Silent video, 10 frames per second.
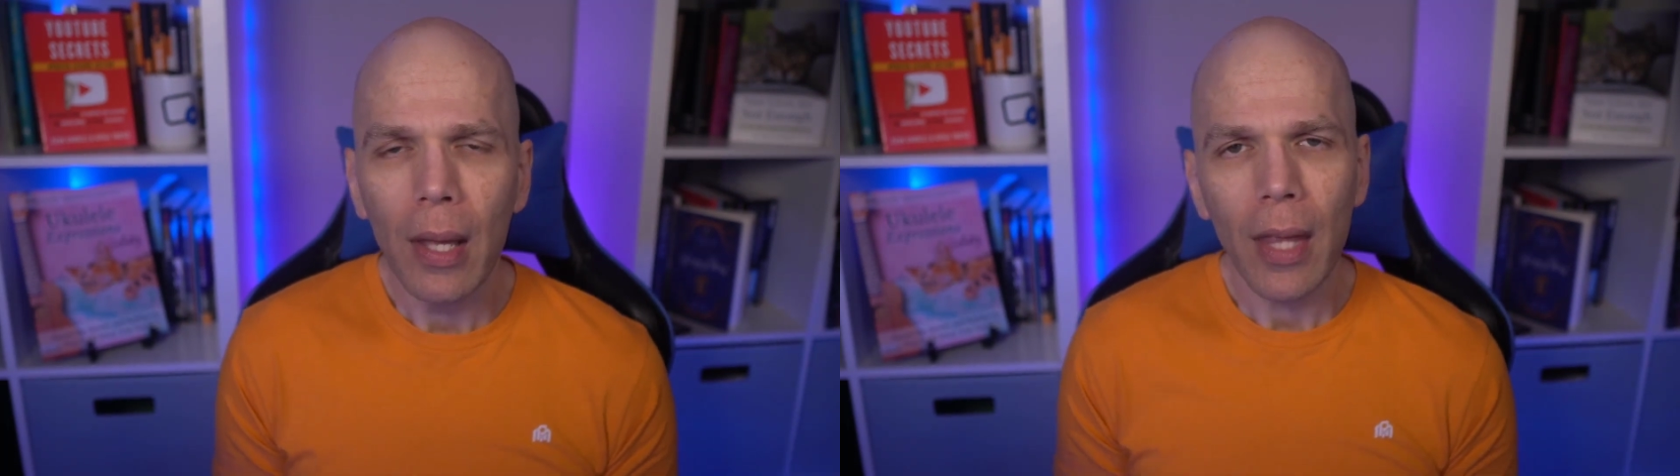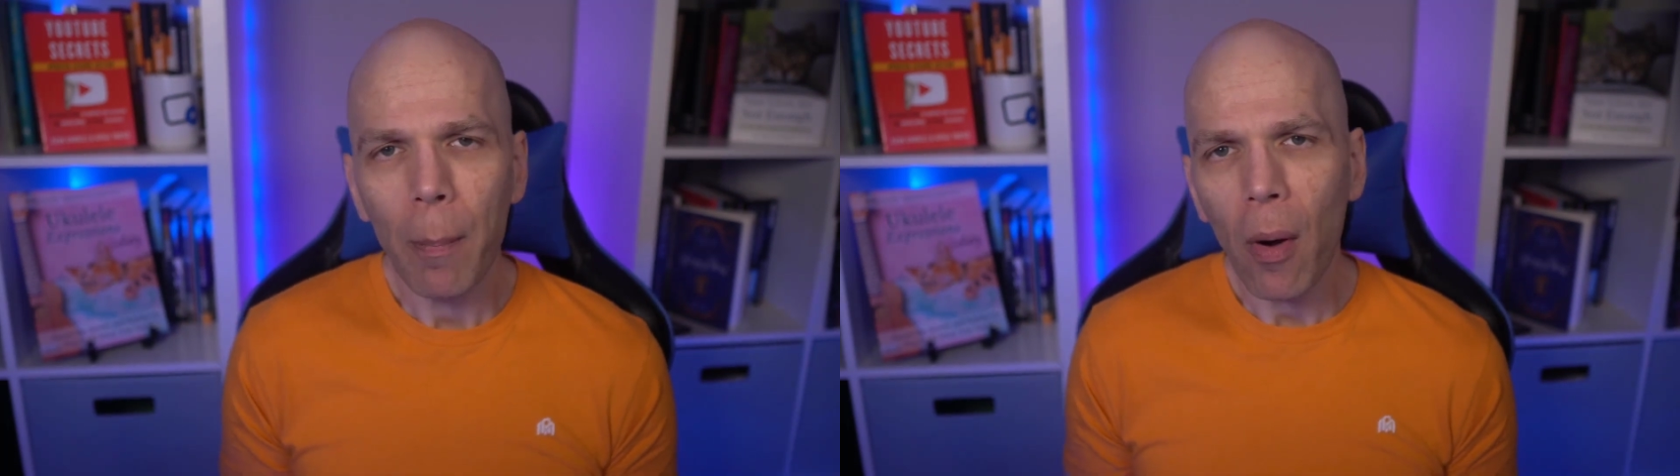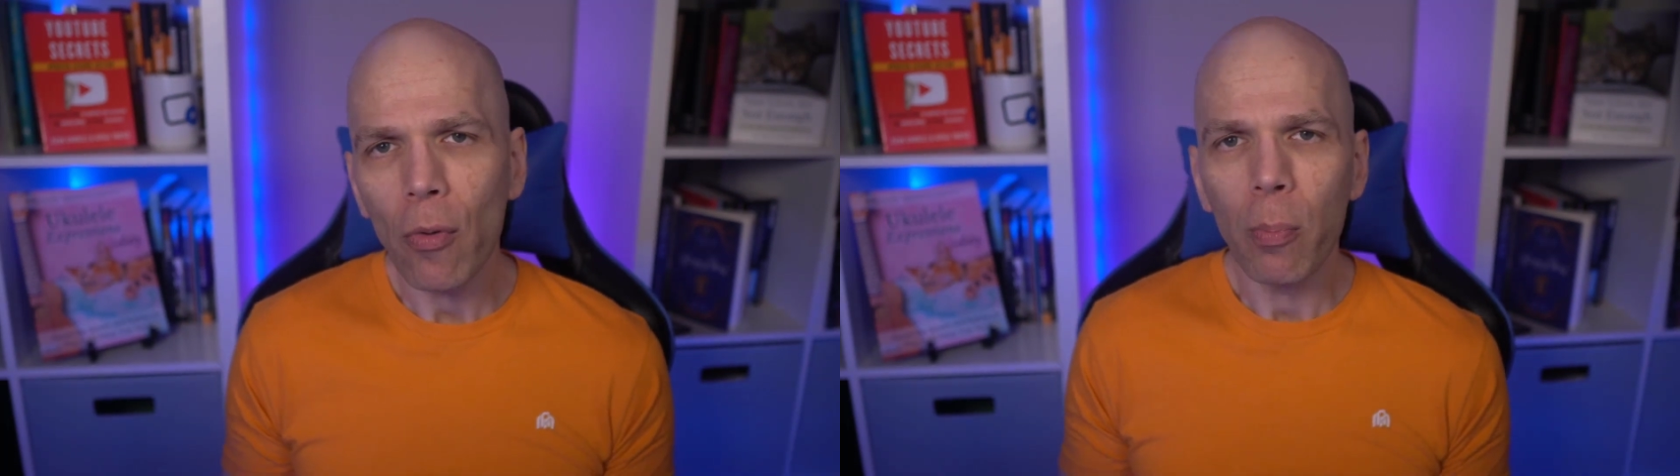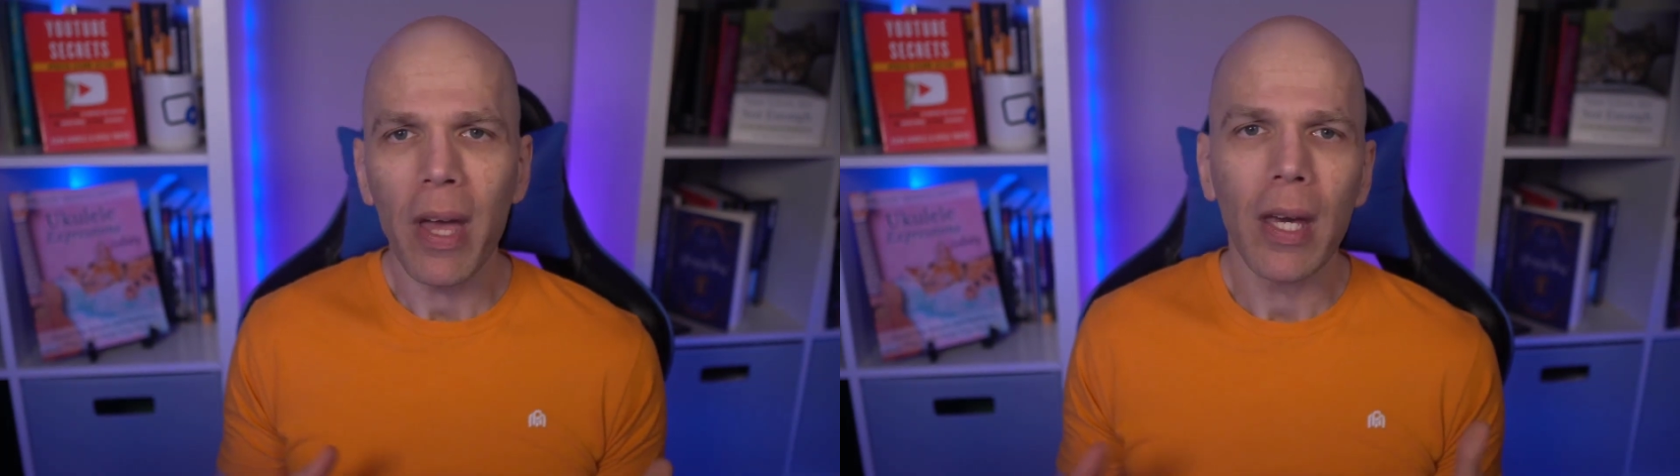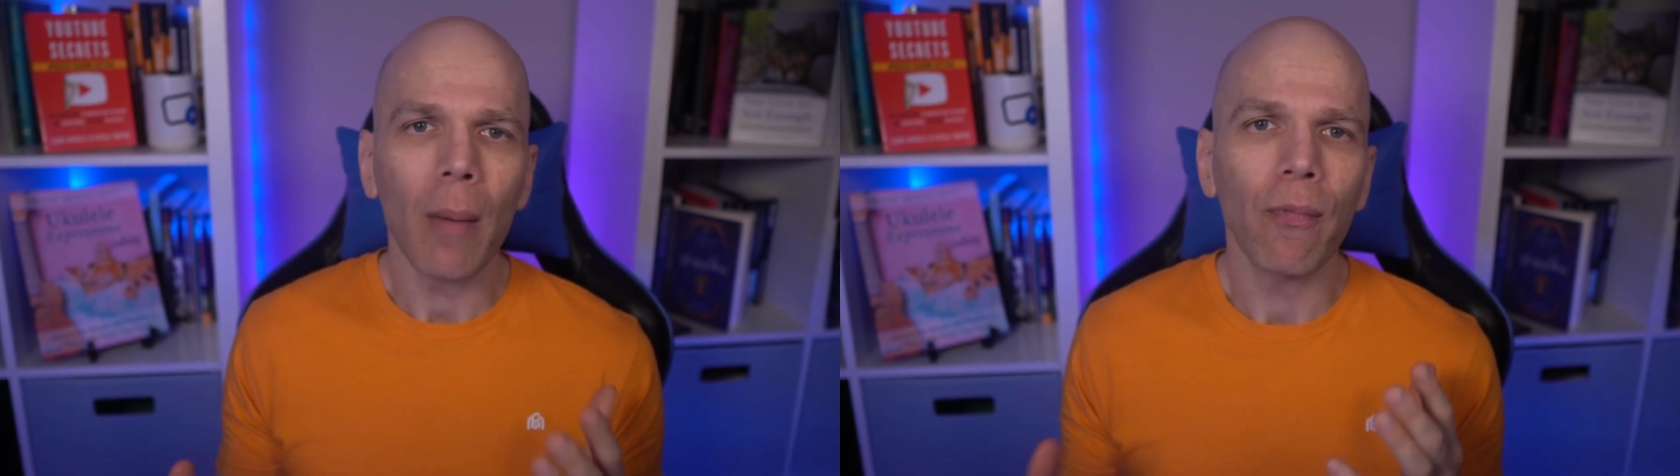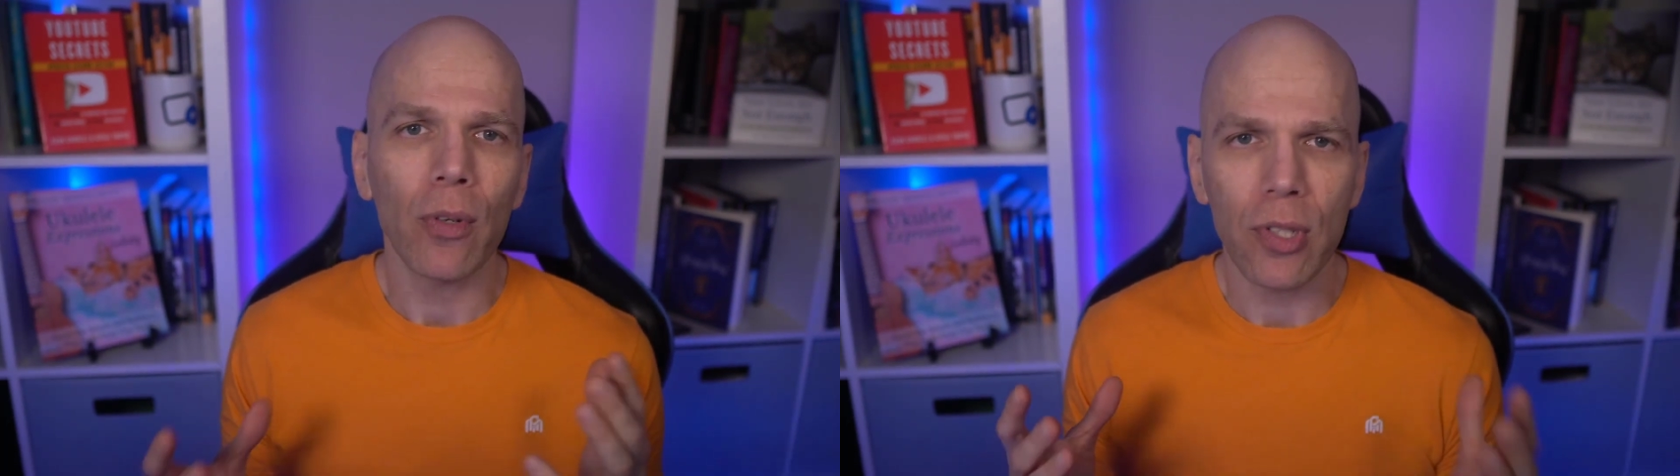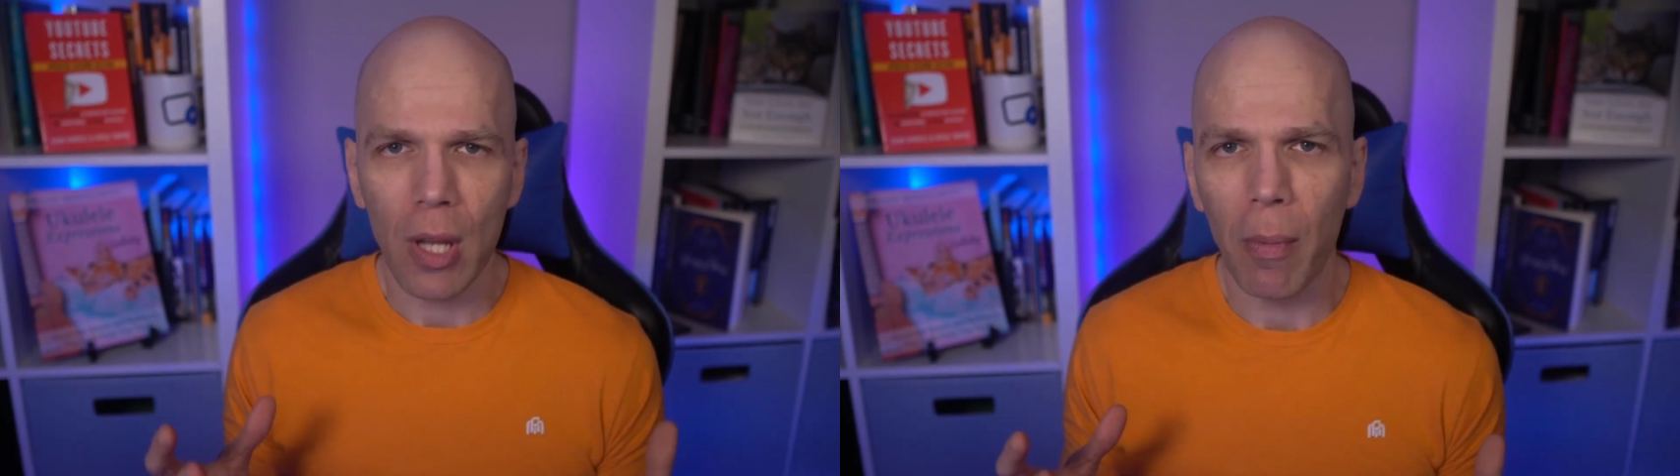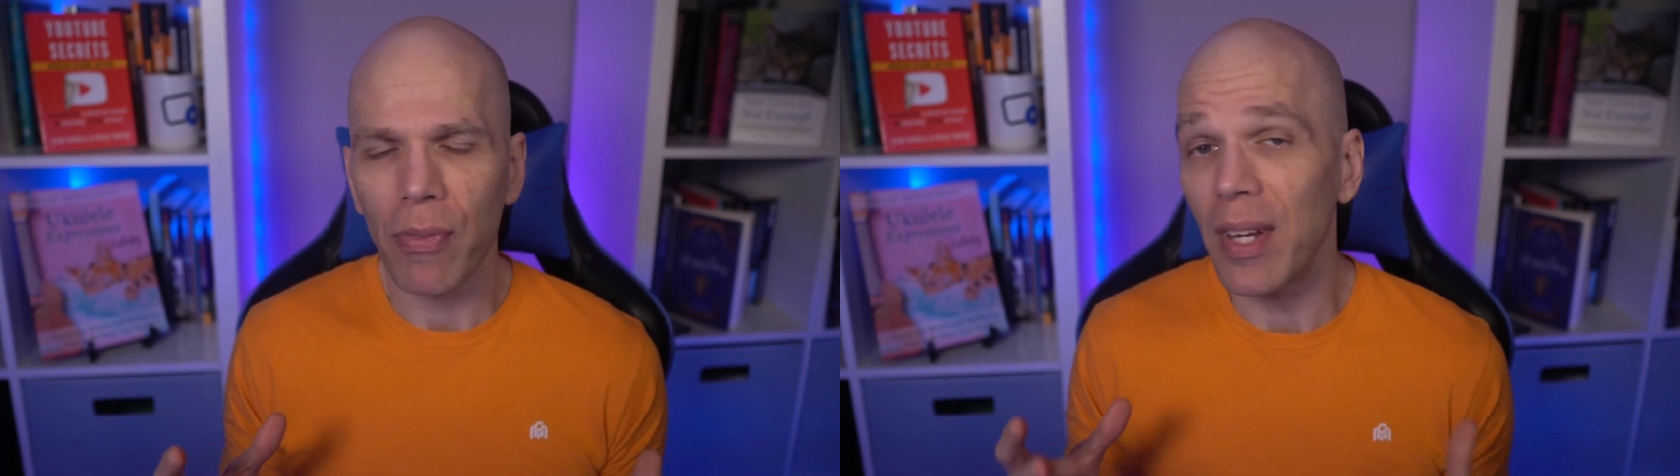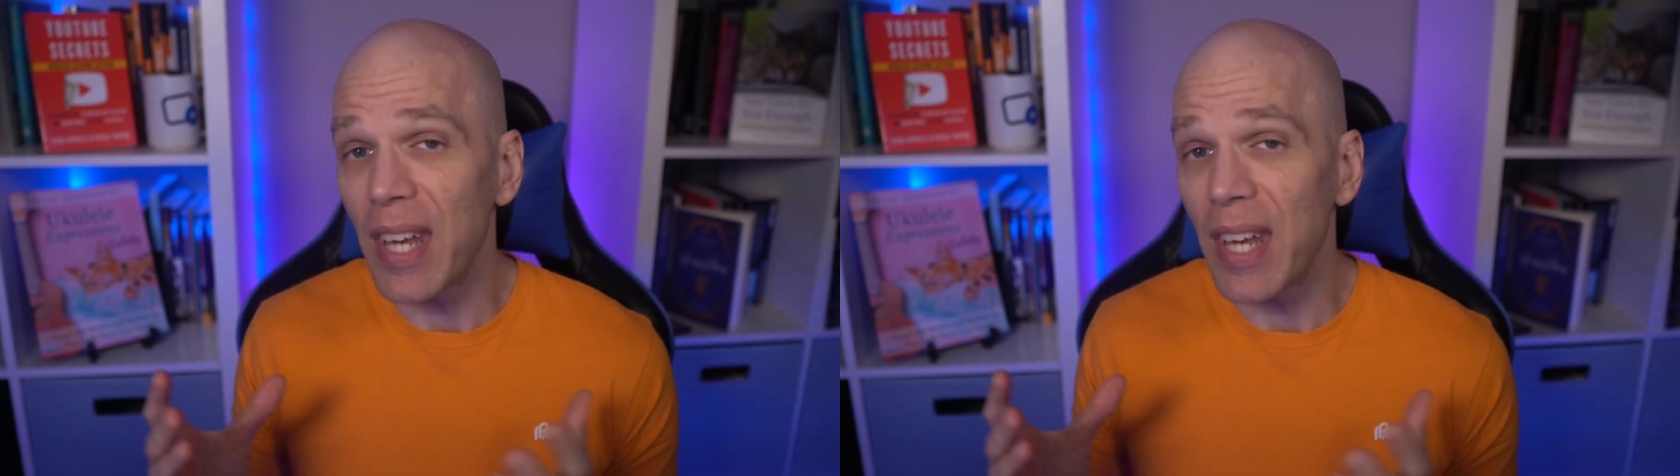They both make up for some of the